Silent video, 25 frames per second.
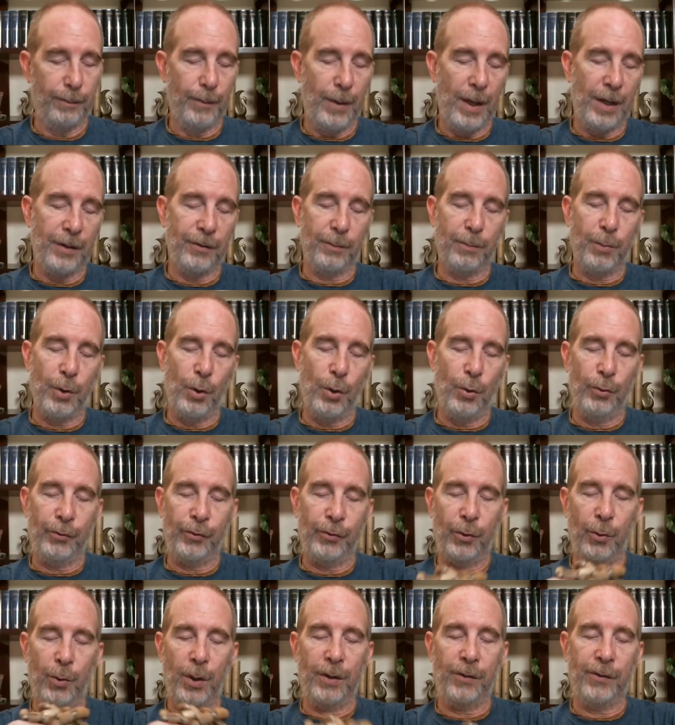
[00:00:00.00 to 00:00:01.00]
as opposed
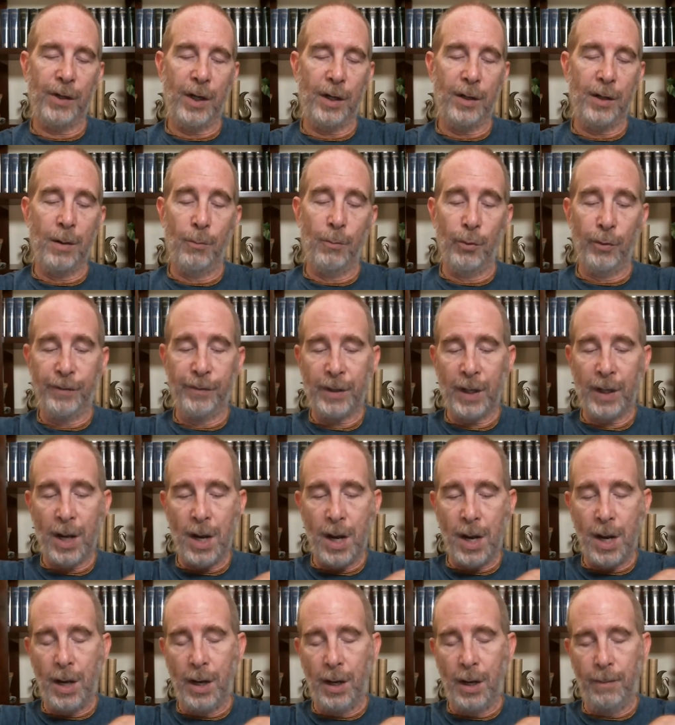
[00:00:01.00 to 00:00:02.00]
to a set number of
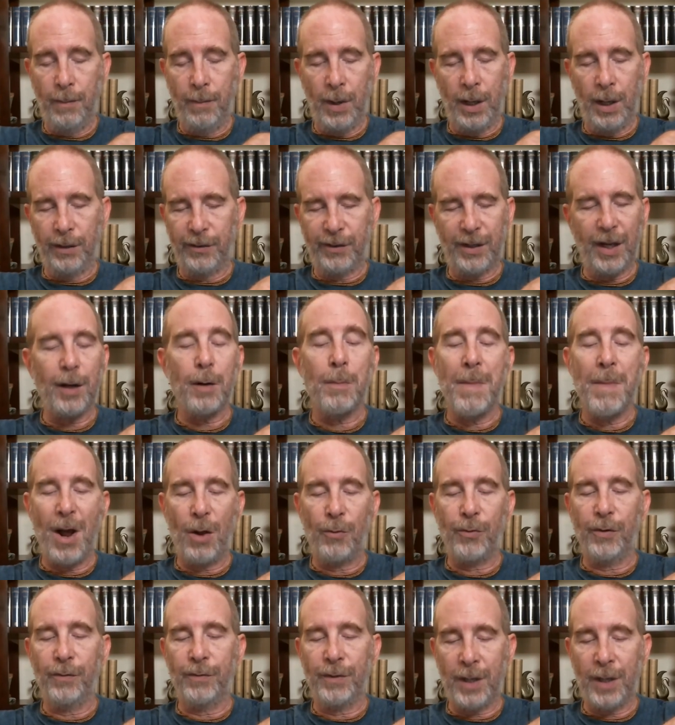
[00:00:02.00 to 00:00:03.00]
time, a set
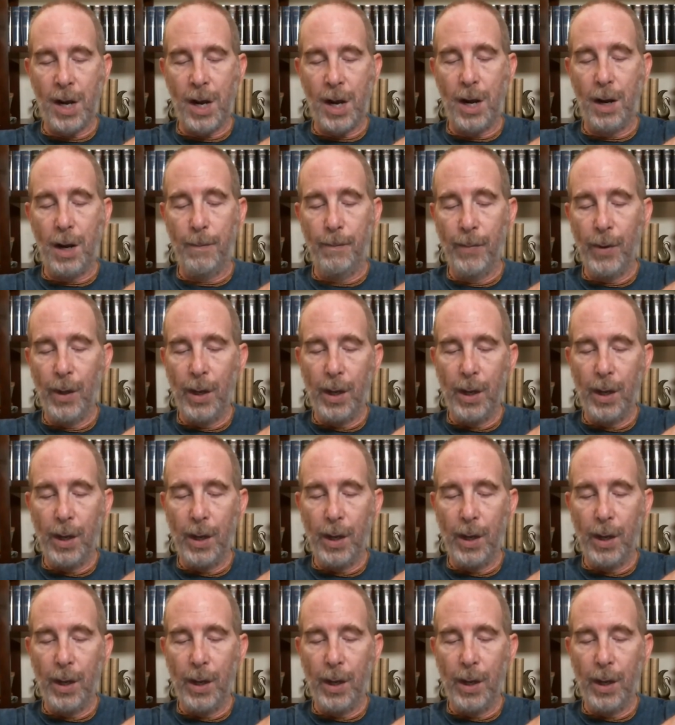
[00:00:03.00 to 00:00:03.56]
amount of time.